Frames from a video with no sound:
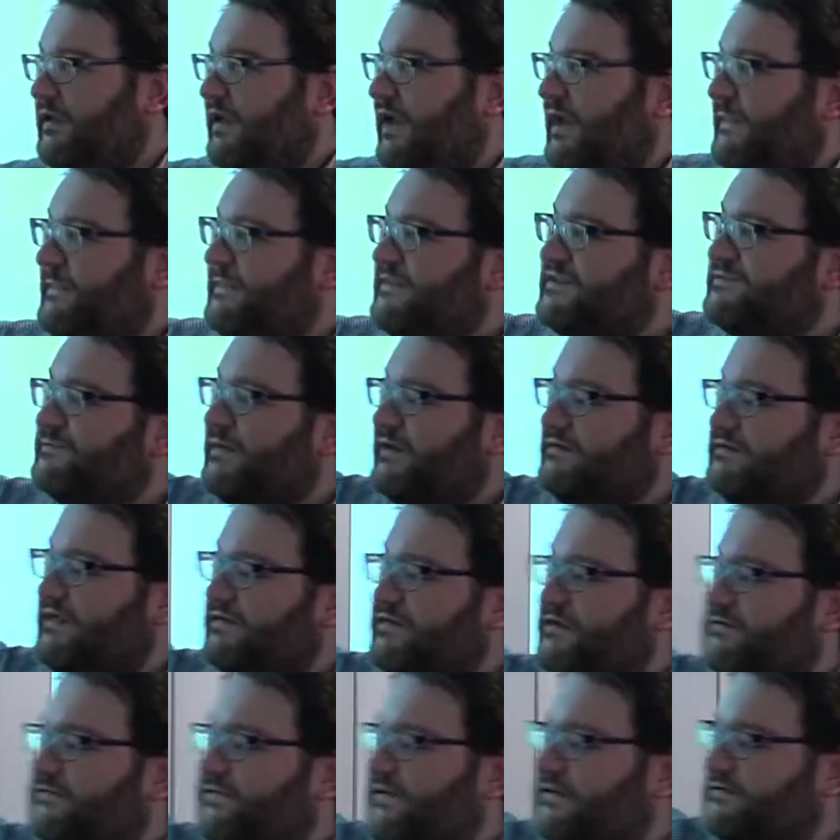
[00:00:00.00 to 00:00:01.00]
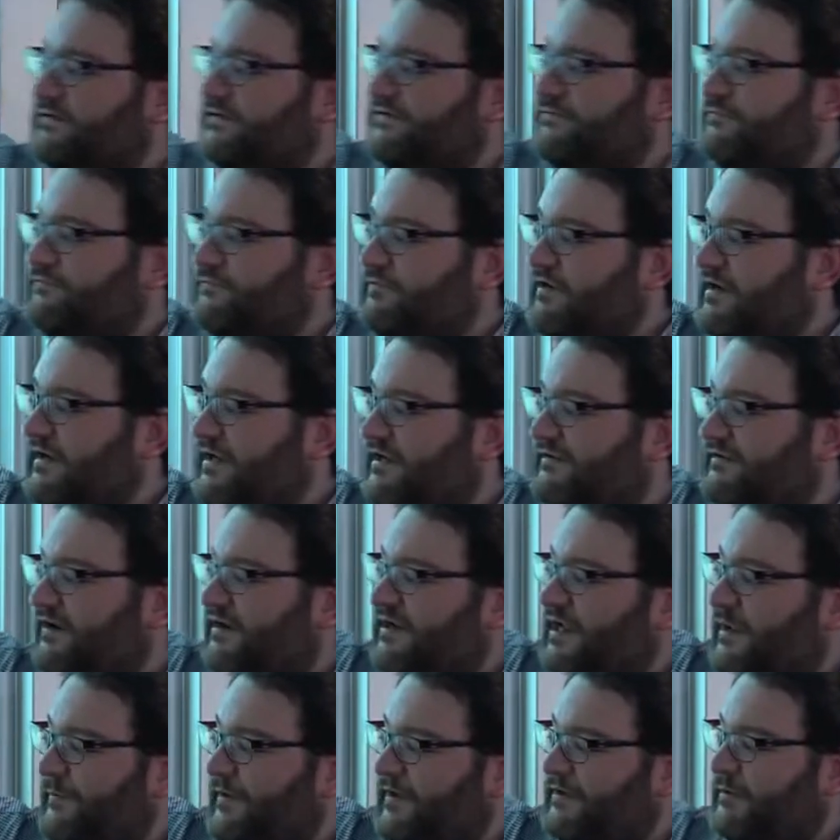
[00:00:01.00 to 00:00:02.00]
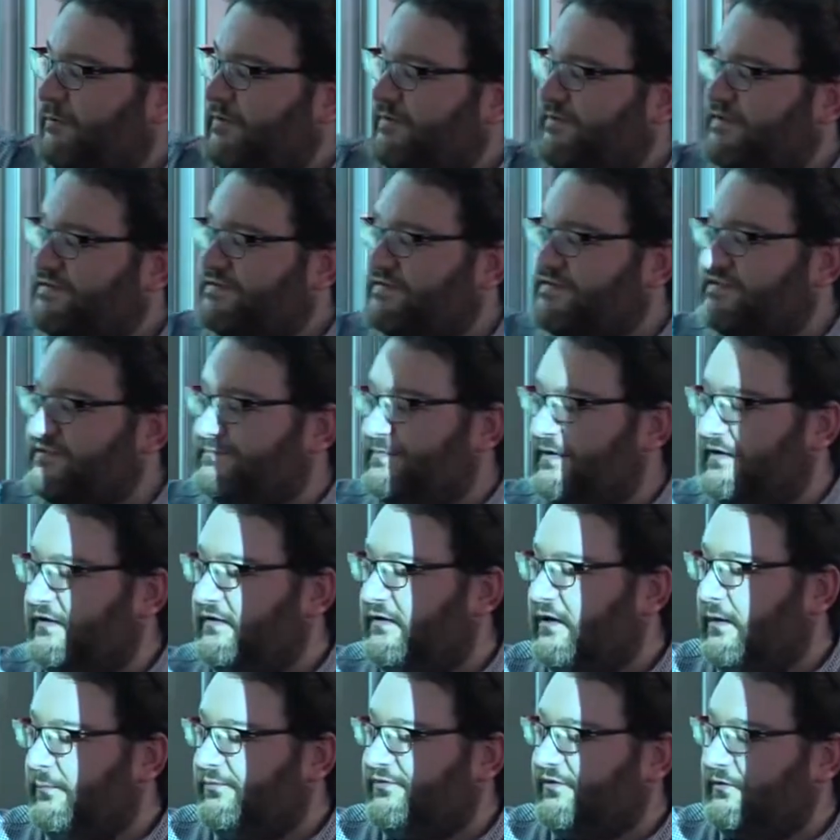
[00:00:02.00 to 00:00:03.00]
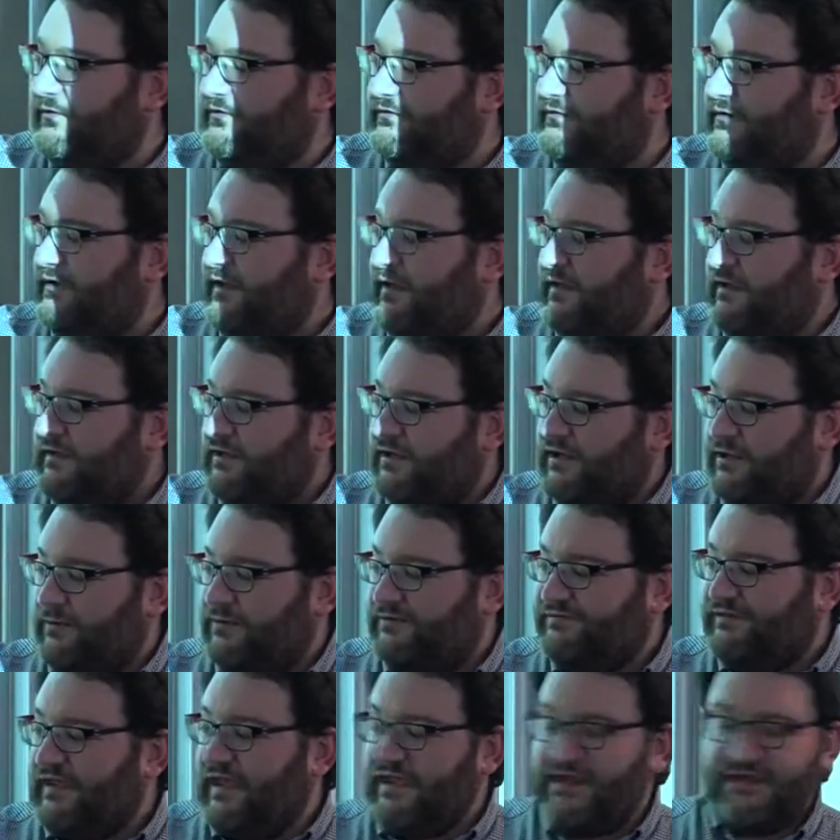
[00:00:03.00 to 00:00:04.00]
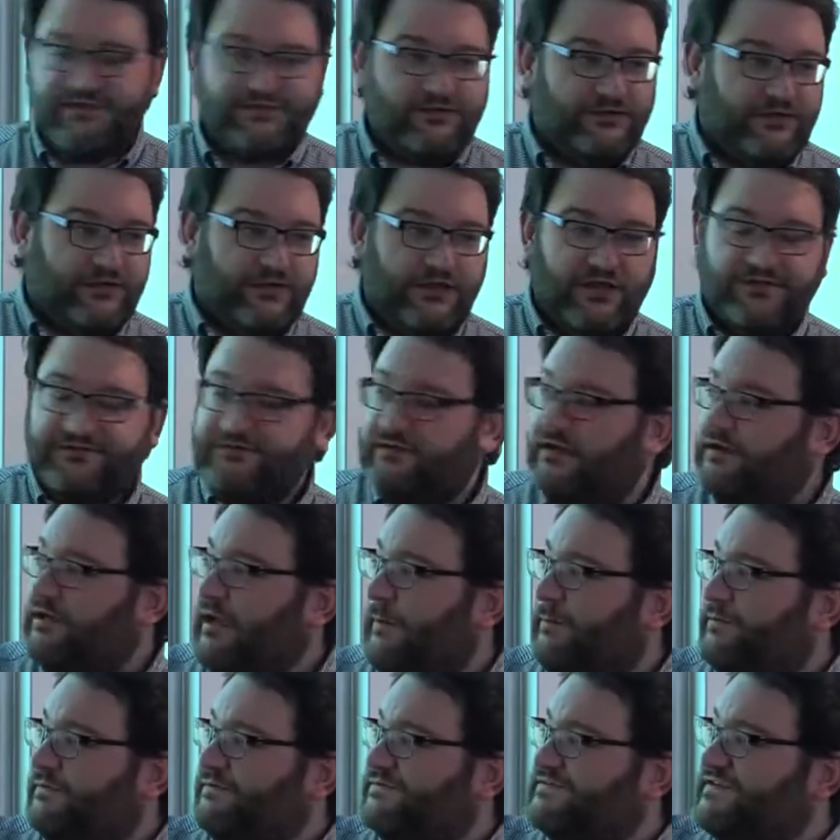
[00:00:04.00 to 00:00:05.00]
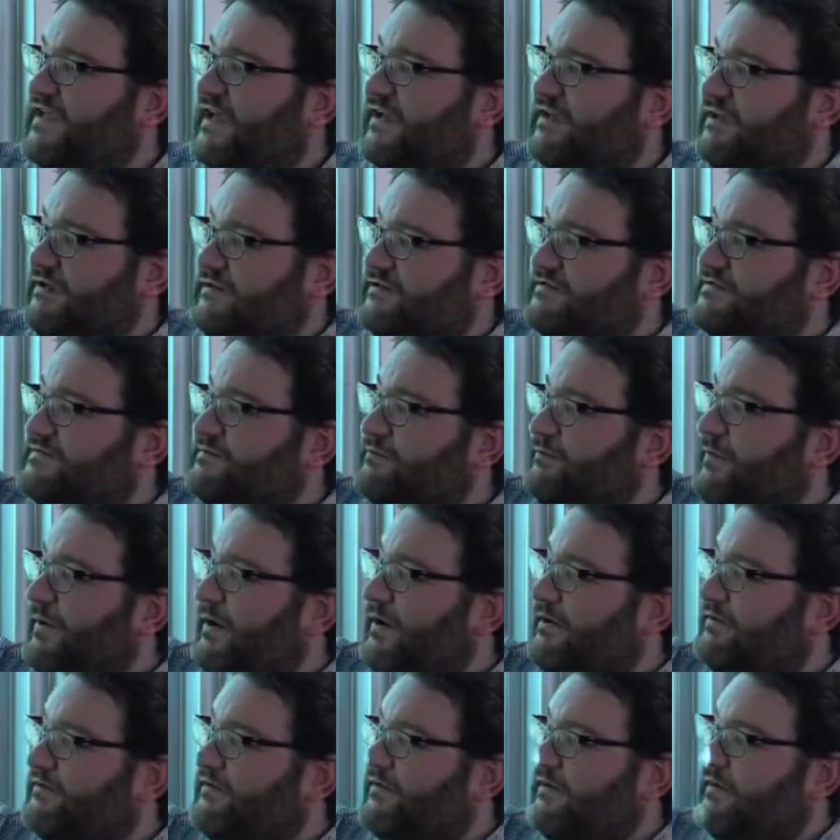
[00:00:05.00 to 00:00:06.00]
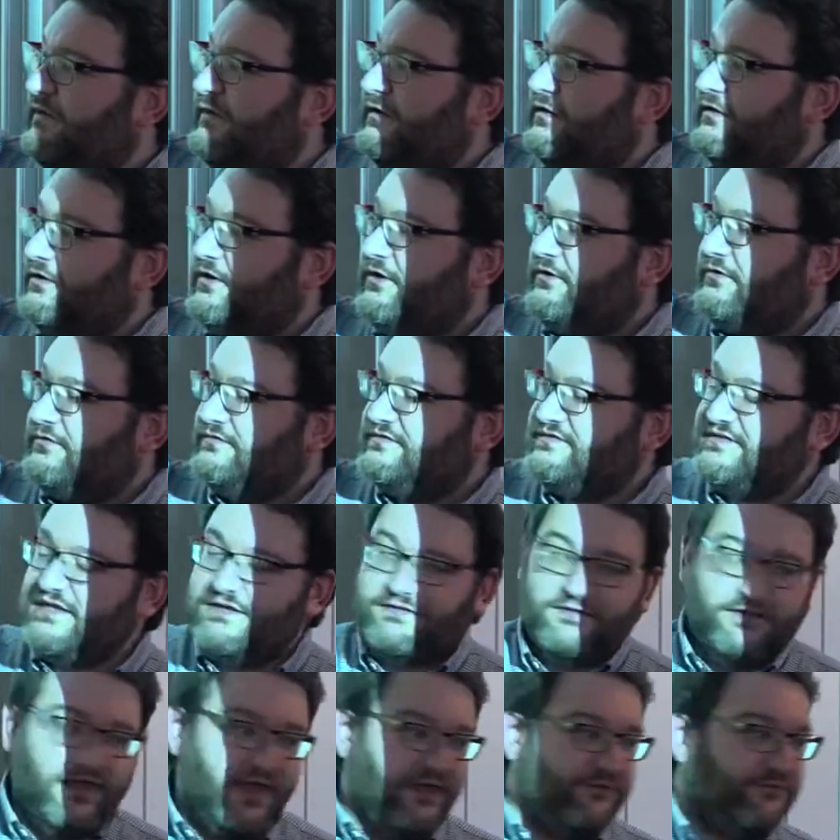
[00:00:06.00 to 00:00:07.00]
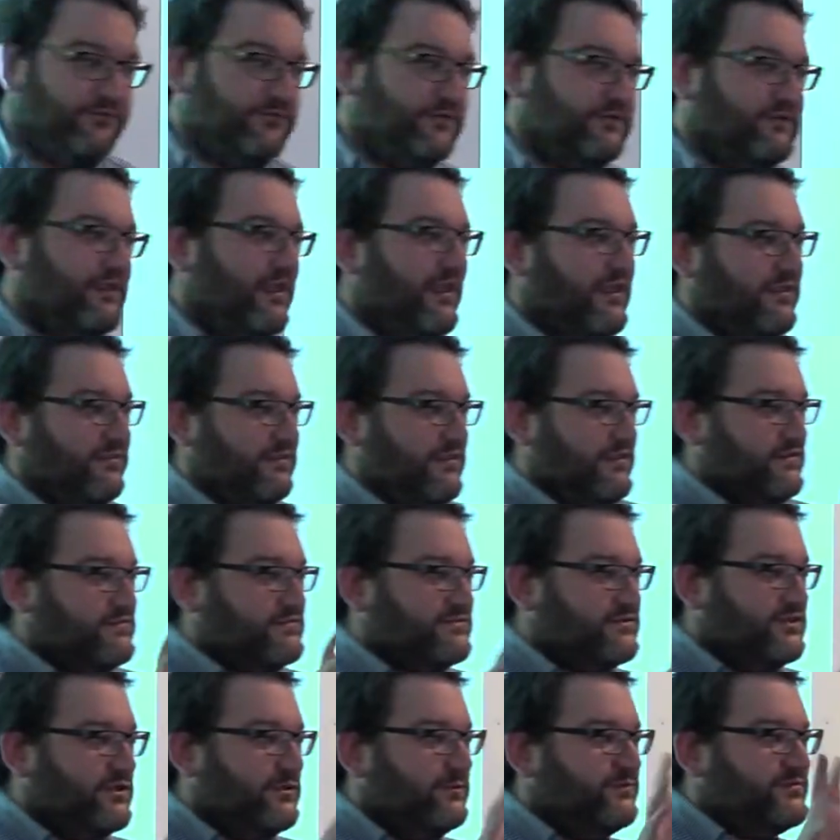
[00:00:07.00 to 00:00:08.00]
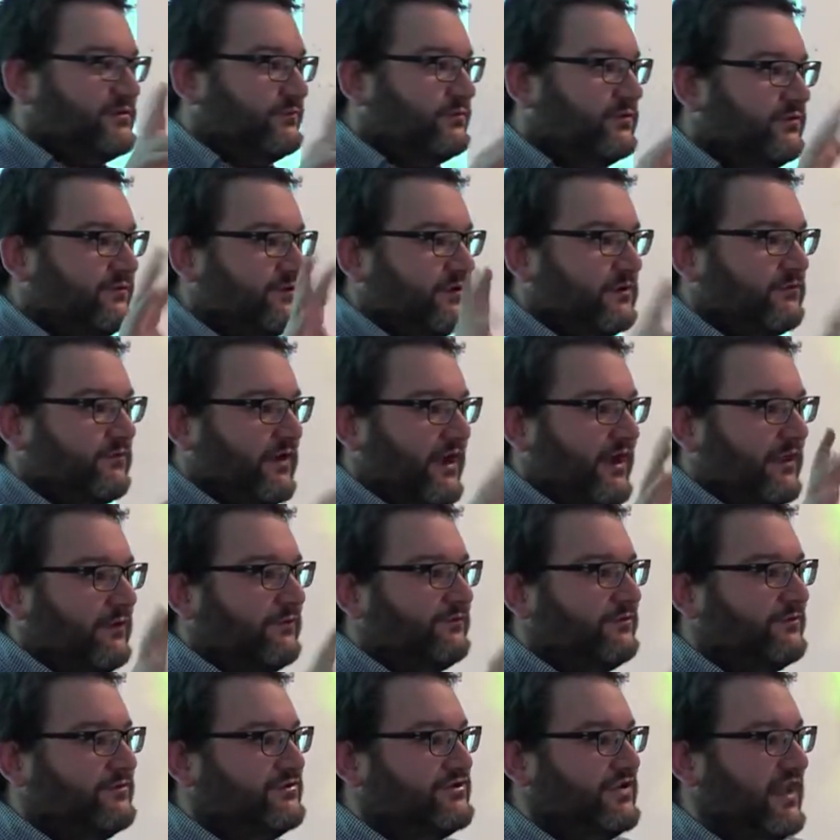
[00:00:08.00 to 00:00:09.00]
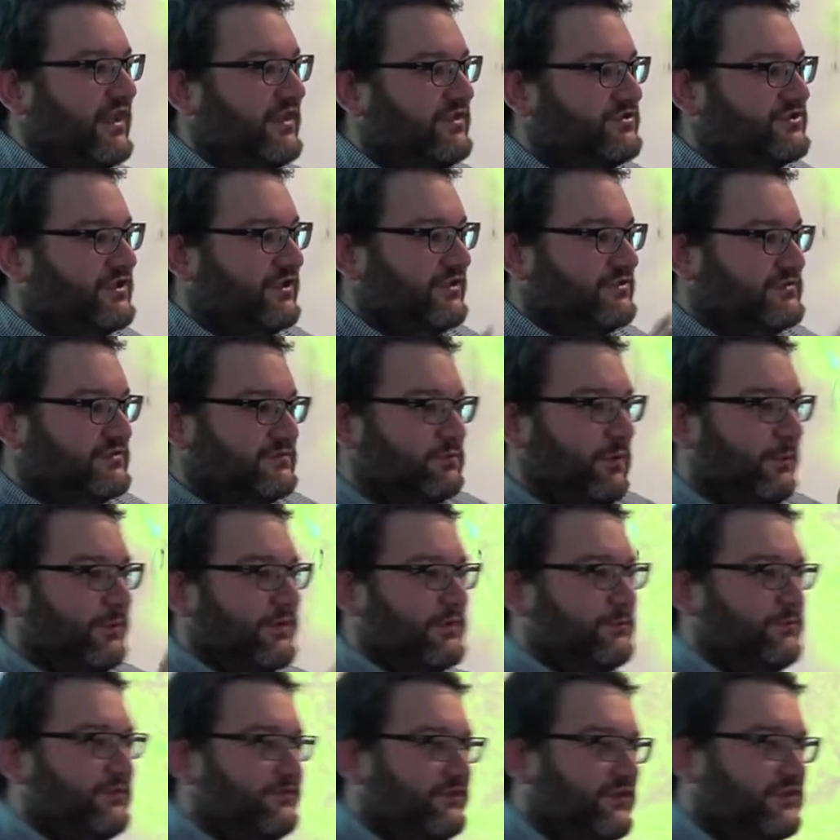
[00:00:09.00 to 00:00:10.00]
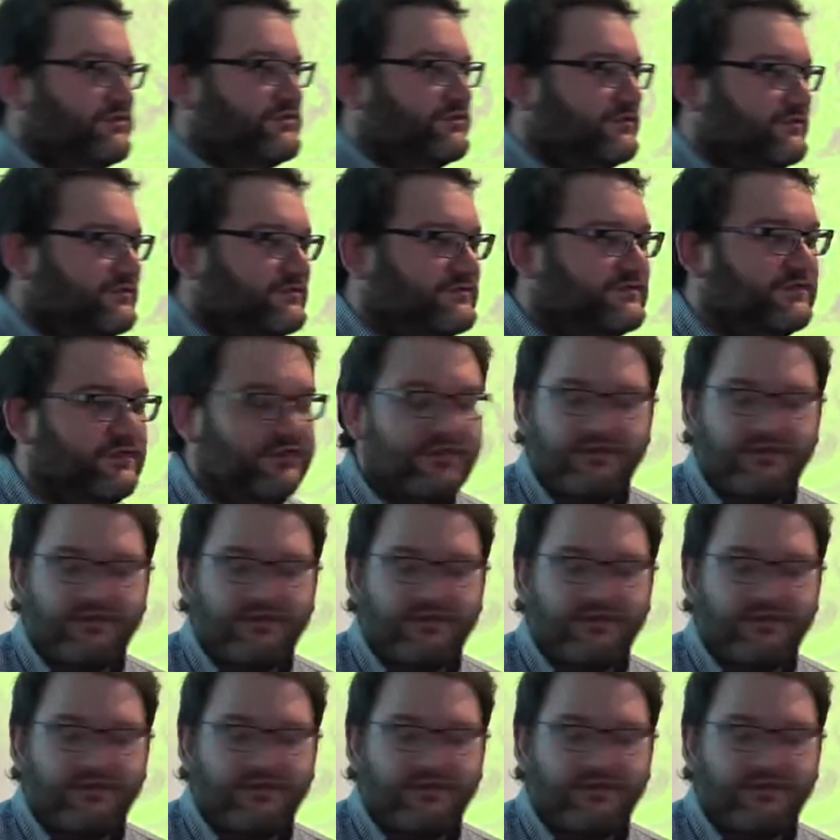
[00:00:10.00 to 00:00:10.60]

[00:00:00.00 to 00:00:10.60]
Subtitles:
And this magnetic field is really dynamic. I mean, this is speeded up, so a day is only lasting a couple of seconds. But you can see that every day these tubes are moving around and changing and swapping positions.